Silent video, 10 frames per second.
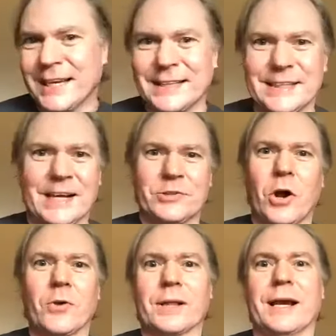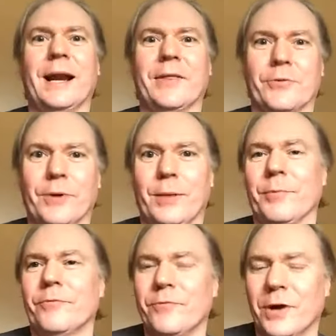I guess not totally out of the realm
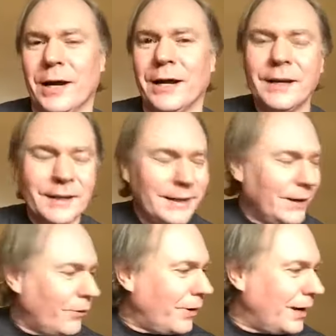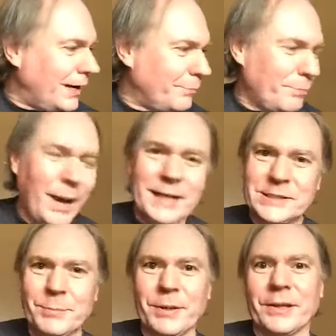of uh, uh,
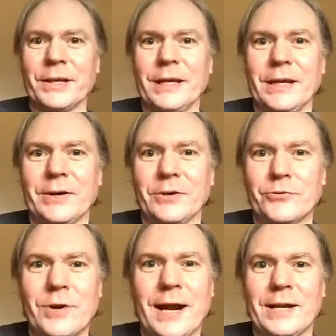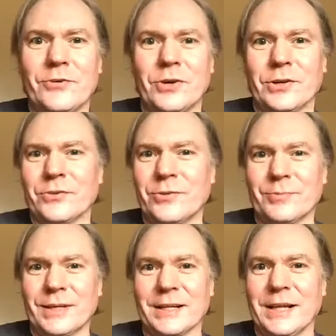possibility or strategy or
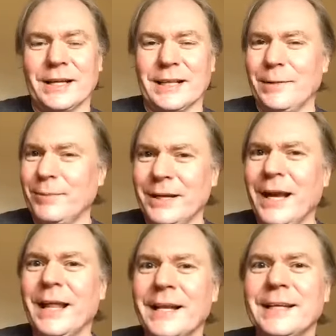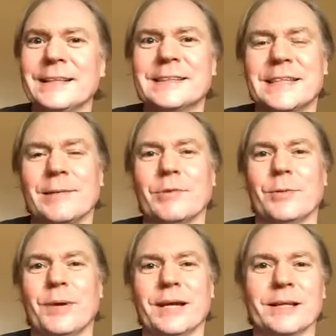something like that. But yeah, that did seem
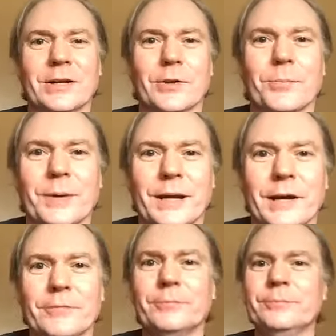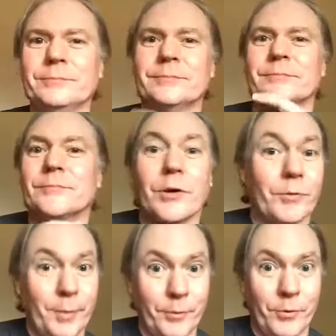to be a little bit of, hmm, we
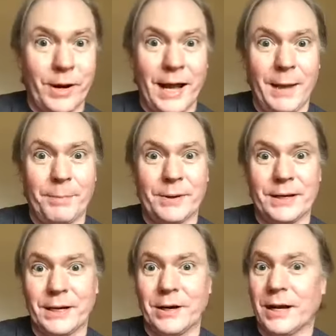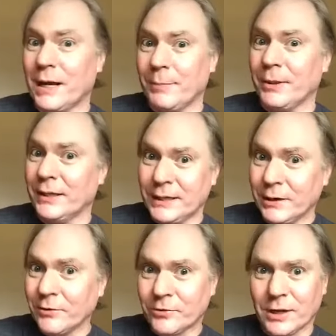remember what happened here a couple of
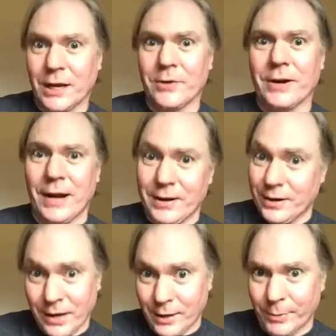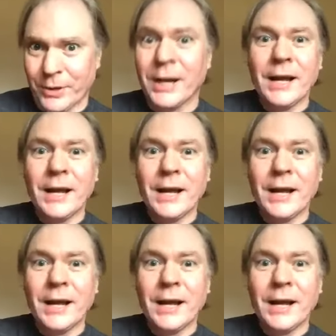years ago down in Auburn,